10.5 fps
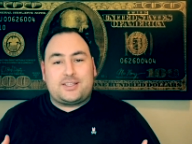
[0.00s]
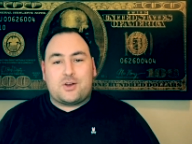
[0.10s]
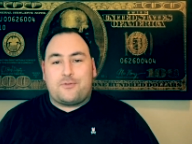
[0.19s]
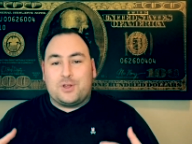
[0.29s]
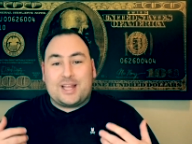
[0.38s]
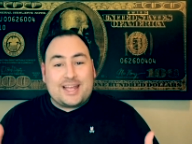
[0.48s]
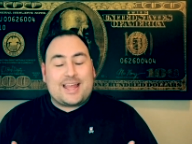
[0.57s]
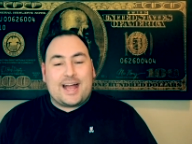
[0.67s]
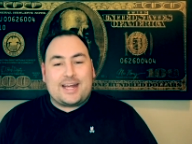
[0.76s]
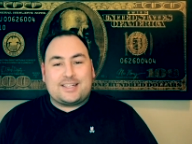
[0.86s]
So if you
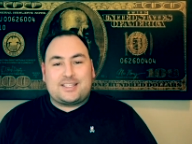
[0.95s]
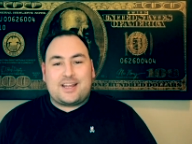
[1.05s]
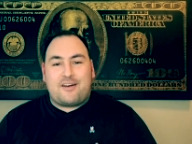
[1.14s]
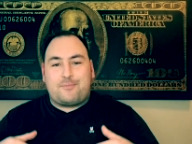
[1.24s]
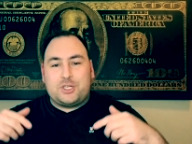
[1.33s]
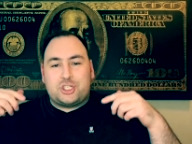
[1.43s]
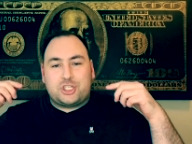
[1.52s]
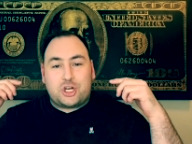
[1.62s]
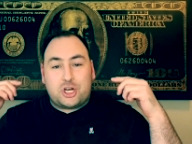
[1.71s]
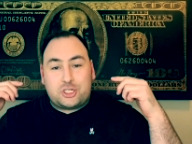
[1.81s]
like that kind of stuff, be
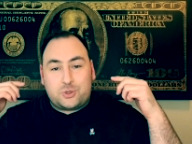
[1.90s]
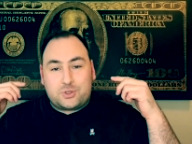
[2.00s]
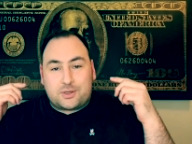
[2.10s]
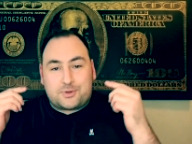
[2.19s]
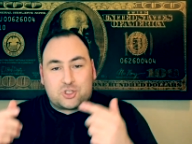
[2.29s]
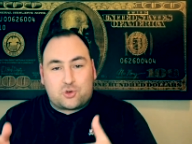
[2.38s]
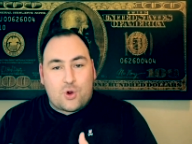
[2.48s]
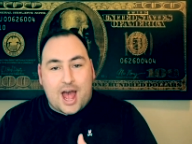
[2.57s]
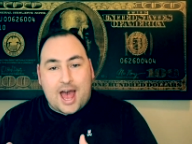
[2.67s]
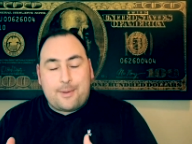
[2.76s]
sure to
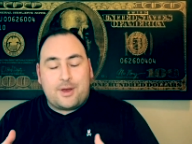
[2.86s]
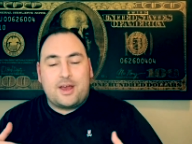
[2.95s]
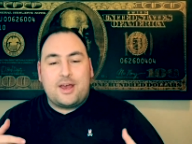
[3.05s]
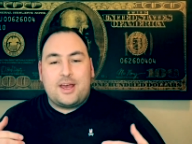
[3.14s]
subscribe